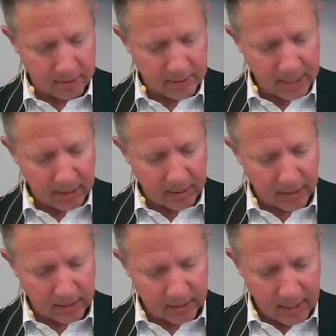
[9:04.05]
The second
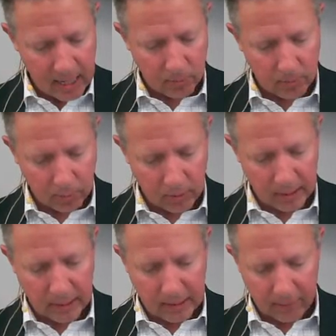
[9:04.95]
thing is that Abram
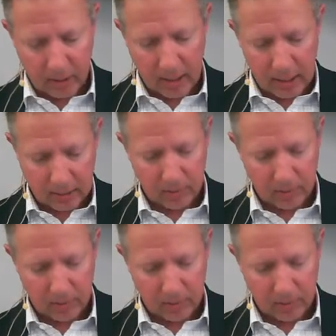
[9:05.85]
believed God's